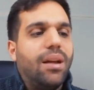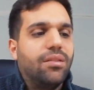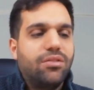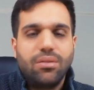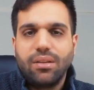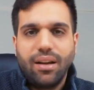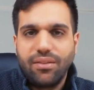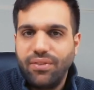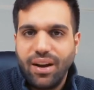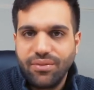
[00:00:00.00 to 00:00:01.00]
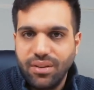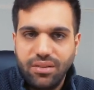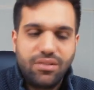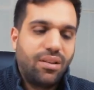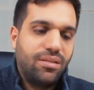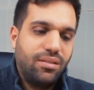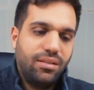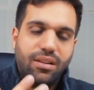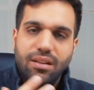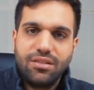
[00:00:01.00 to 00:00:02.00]
and it took like five years until
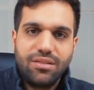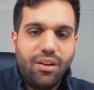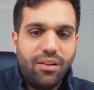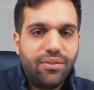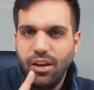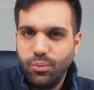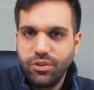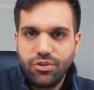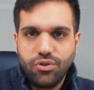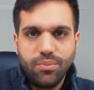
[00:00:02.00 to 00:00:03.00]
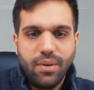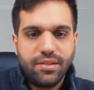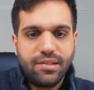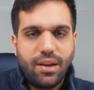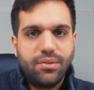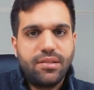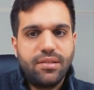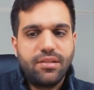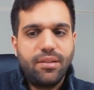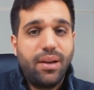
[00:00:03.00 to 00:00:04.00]
it got solved. It was Djuma's sound
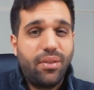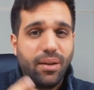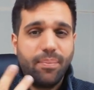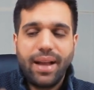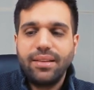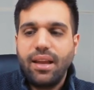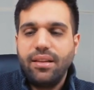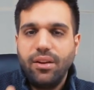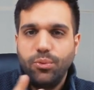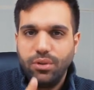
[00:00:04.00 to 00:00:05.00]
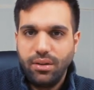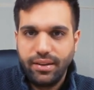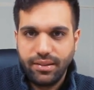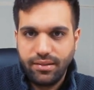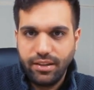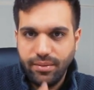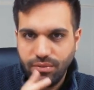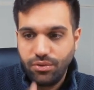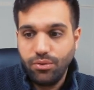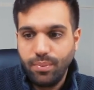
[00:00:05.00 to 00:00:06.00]
system. I think back then they were like a
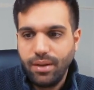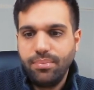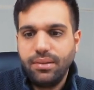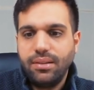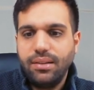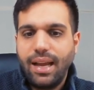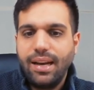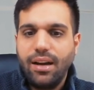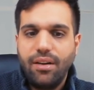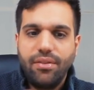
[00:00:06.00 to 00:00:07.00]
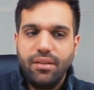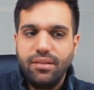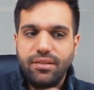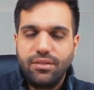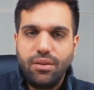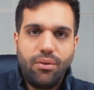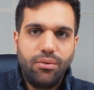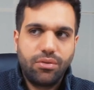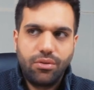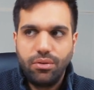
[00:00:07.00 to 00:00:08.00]
team, two people, and after this
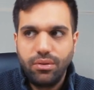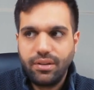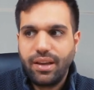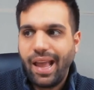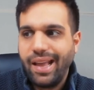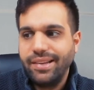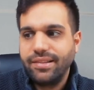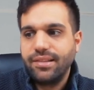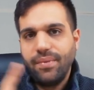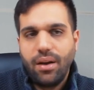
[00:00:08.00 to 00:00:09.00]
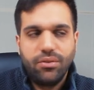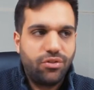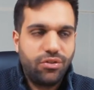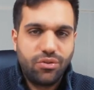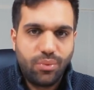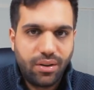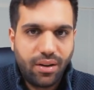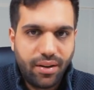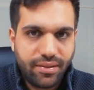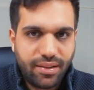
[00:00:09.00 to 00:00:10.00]
whole court case, now just one
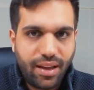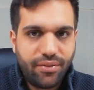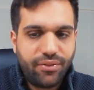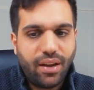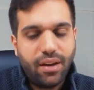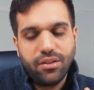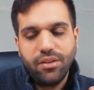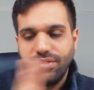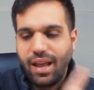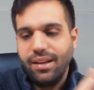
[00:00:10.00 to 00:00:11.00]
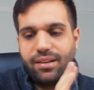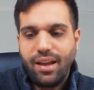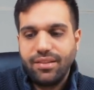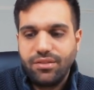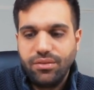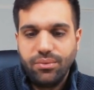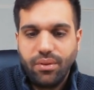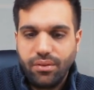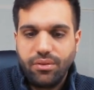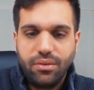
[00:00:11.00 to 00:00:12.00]
guy is left. I don't know if it has to do
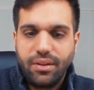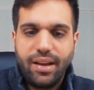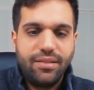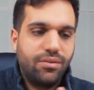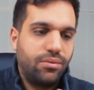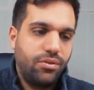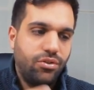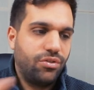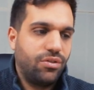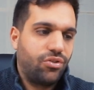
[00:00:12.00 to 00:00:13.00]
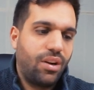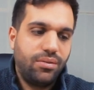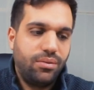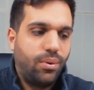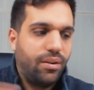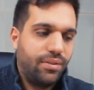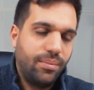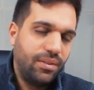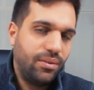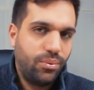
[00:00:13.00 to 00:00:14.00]
with the court case or just in general, one of
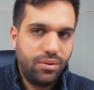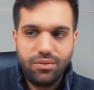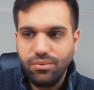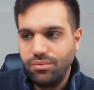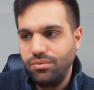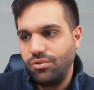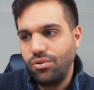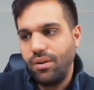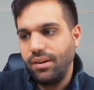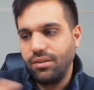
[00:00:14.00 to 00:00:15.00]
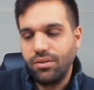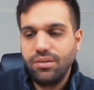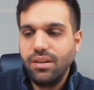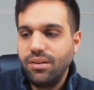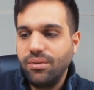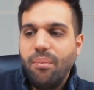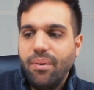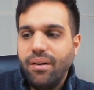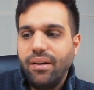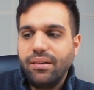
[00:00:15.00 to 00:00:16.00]
them didn't want to, to join and continue.
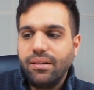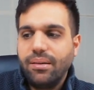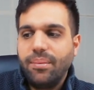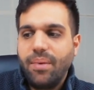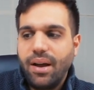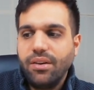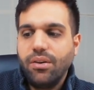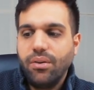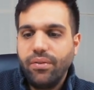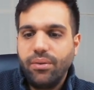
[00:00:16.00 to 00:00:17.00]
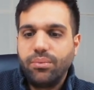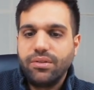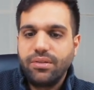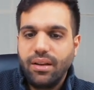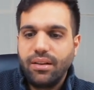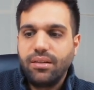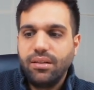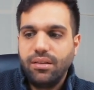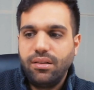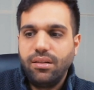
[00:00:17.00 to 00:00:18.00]
But um, I know there was like
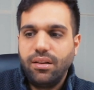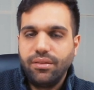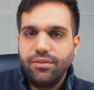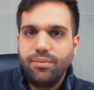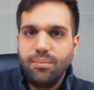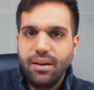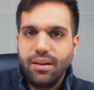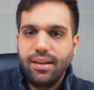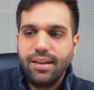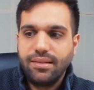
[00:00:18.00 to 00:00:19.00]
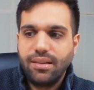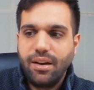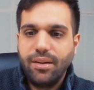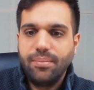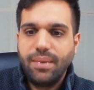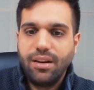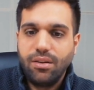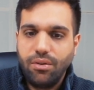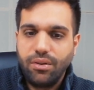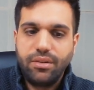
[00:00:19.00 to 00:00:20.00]
a lot of money and time and
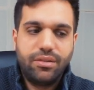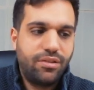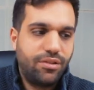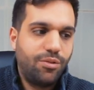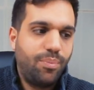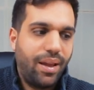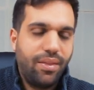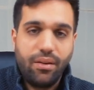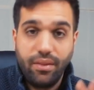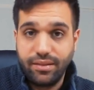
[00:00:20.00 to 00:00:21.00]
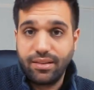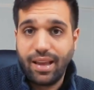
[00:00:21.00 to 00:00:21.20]
lawyers spent on this